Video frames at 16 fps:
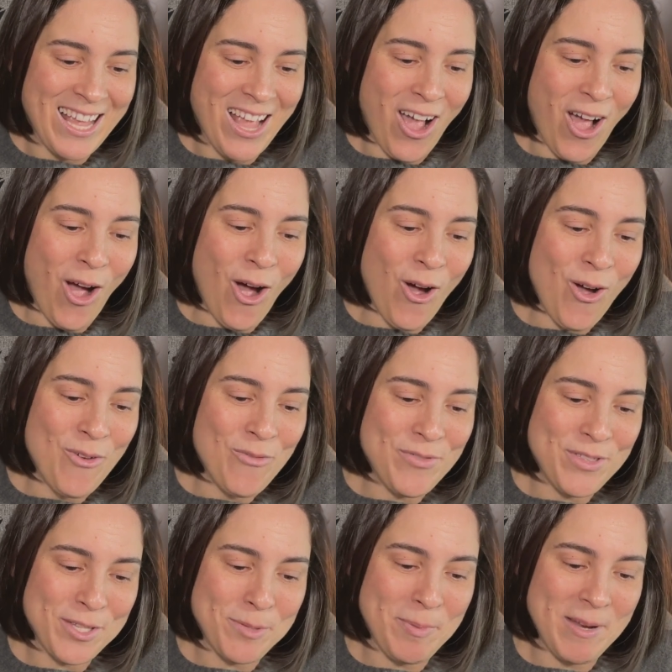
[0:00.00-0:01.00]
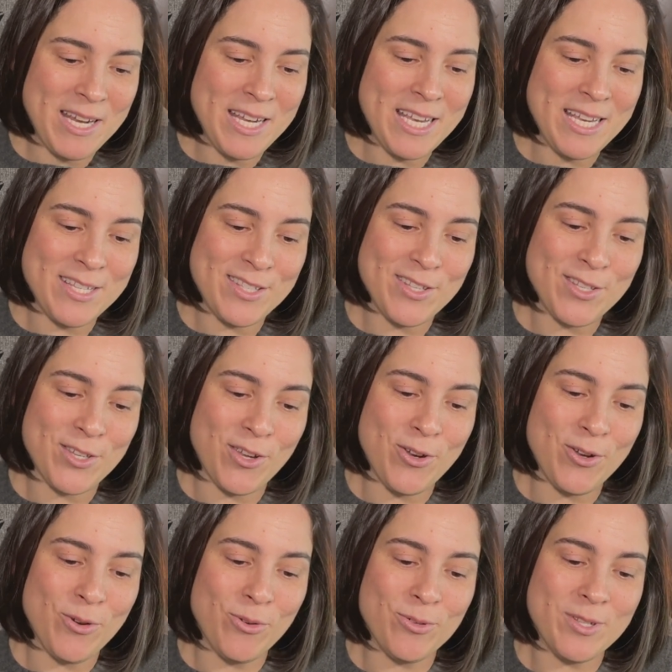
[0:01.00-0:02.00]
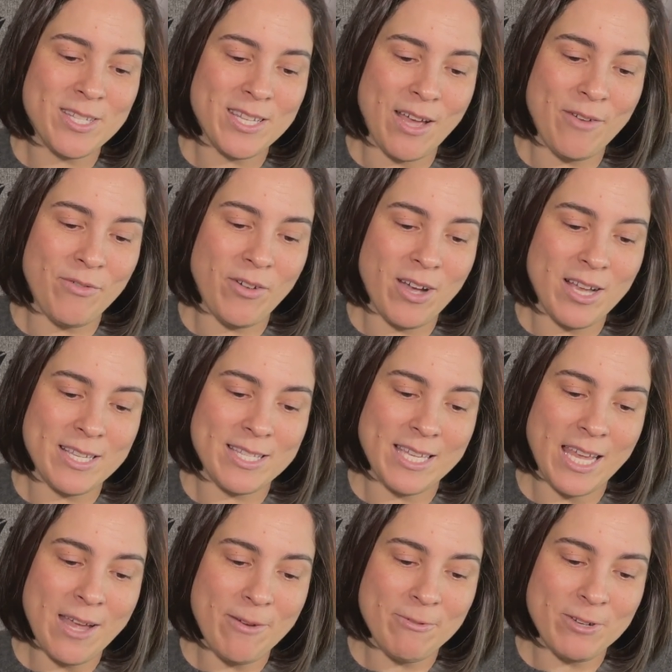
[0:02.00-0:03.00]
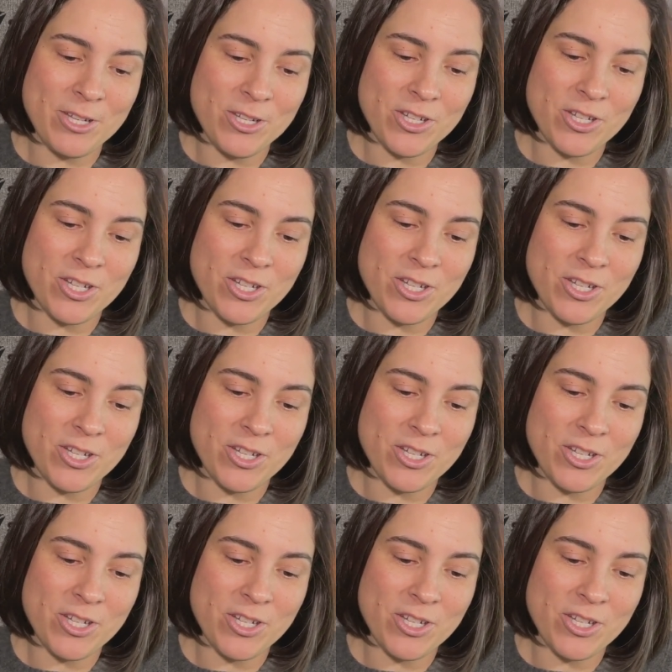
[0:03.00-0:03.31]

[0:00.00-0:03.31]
of the Speedy is the so-called Sapphire Sandwich.